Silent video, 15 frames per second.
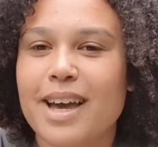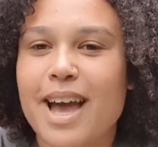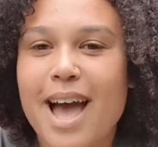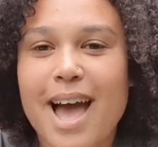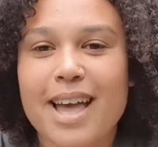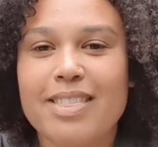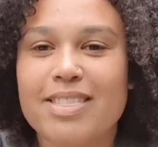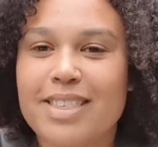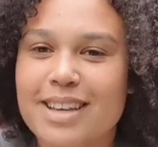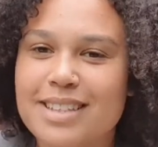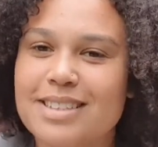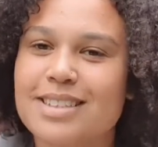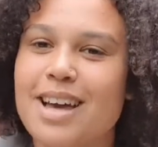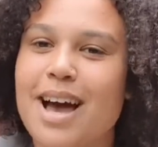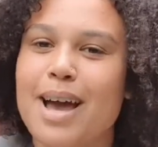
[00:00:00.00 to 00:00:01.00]
And this
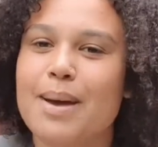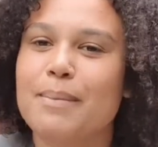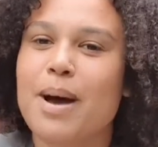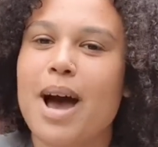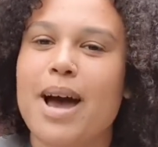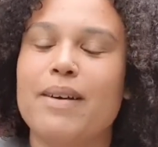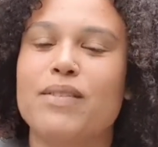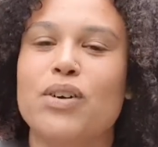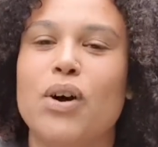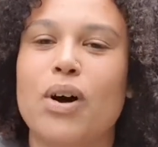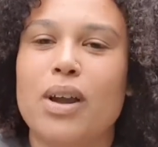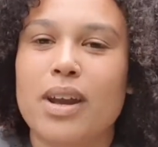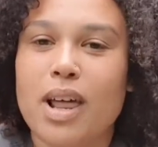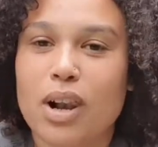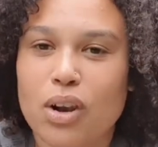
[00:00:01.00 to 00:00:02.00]
time I've
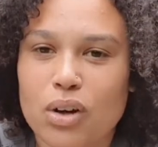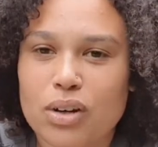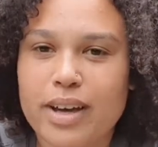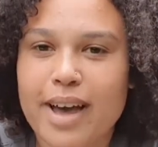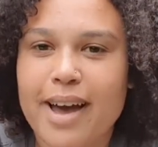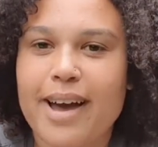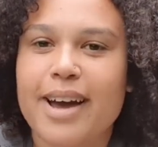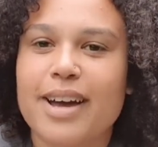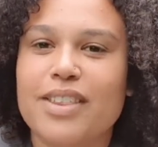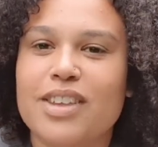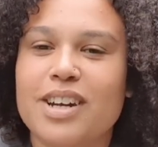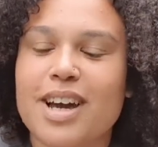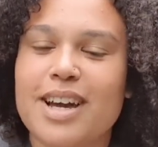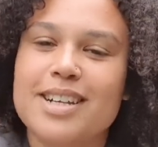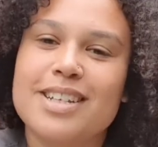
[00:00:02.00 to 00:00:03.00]
got longer hair
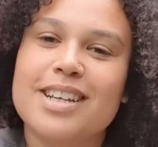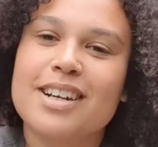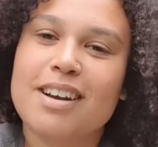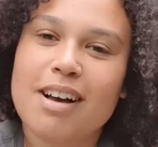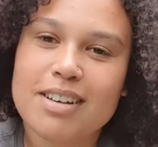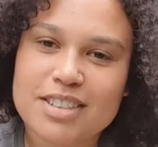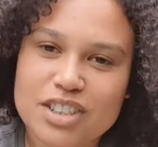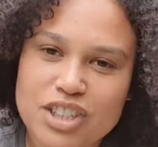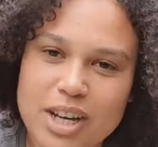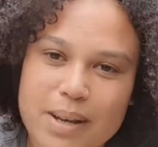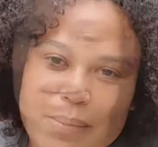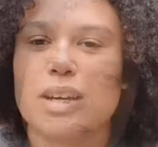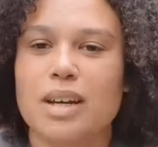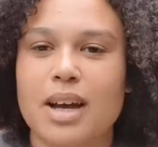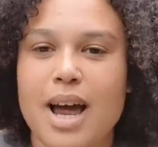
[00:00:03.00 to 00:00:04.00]
than I did last
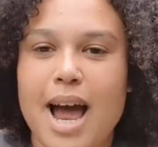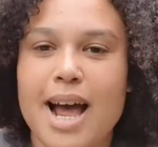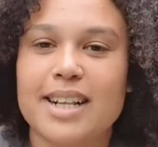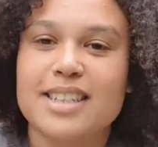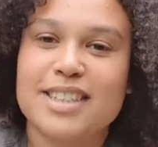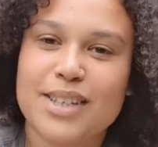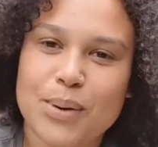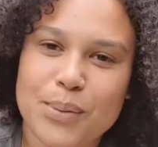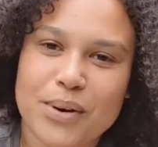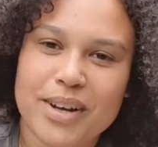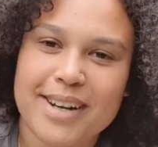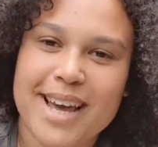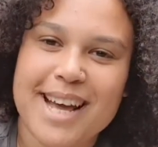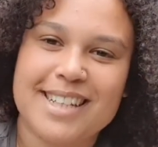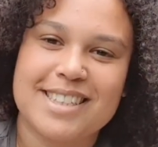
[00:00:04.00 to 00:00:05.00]
year. And so
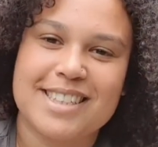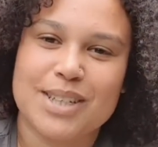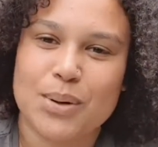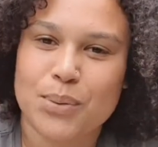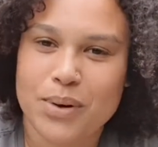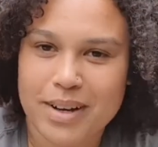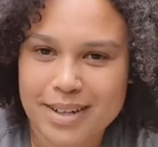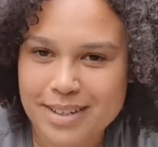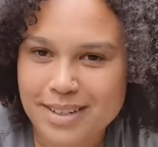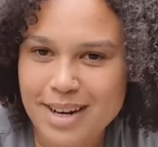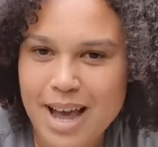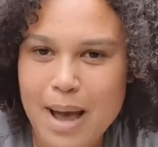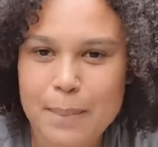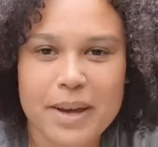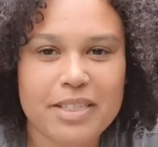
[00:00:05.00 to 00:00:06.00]
on and so on.
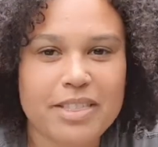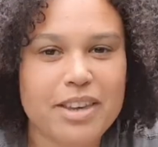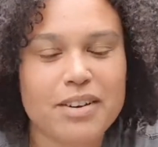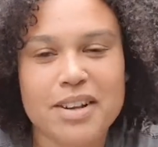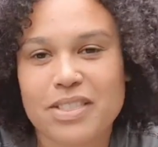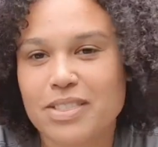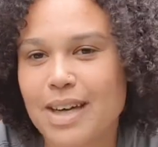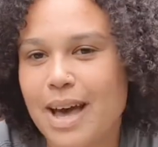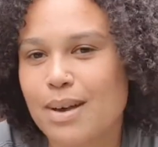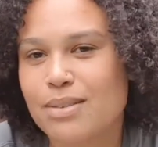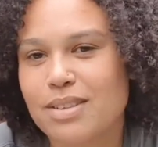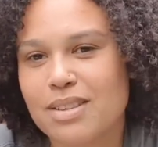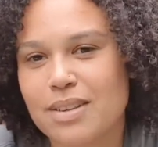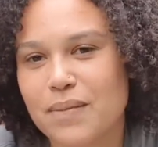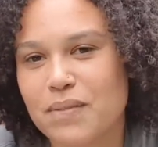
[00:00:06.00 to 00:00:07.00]
I bet there are
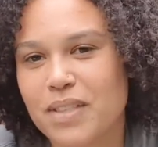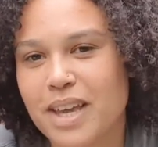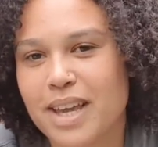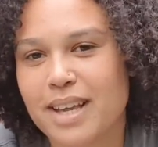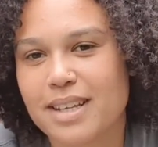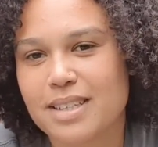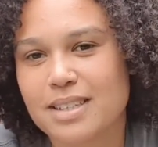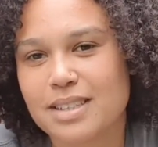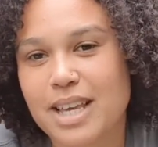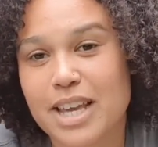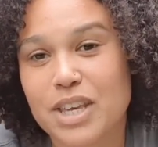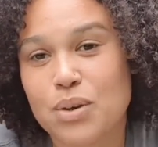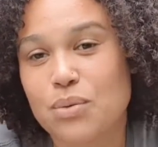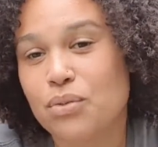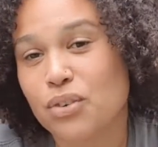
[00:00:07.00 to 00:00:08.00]
thousands of things that
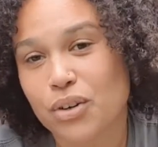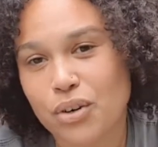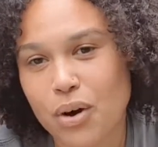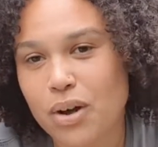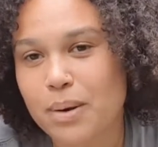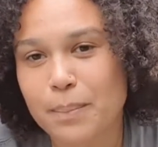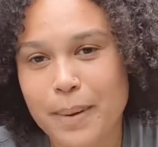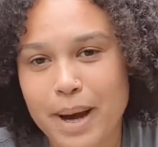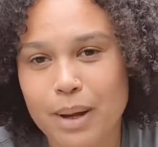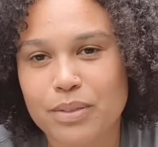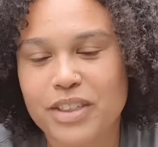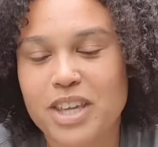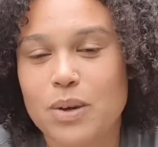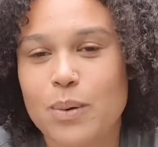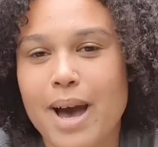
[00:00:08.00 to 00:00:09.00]
you forgot about
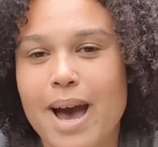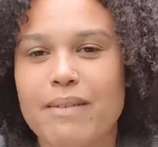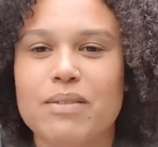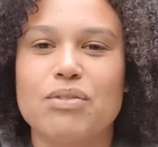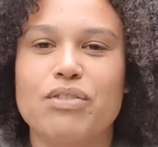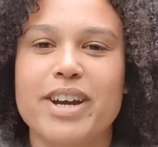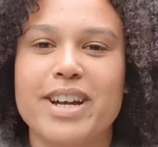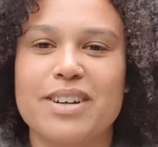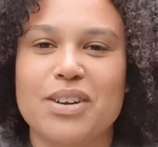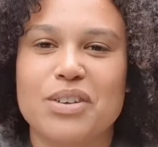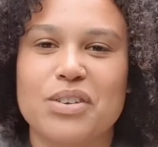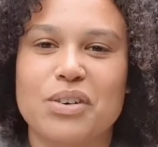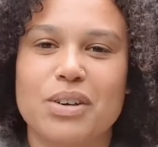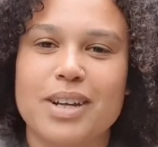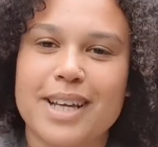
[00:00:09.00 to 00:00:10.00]
that you haven't written on
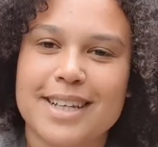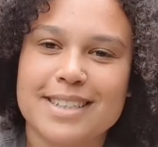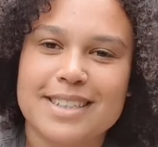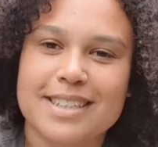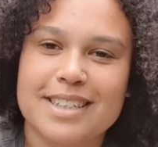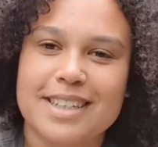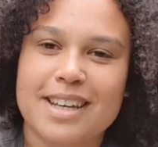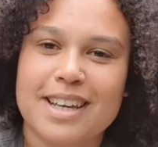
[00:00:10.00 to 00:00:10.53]
your list.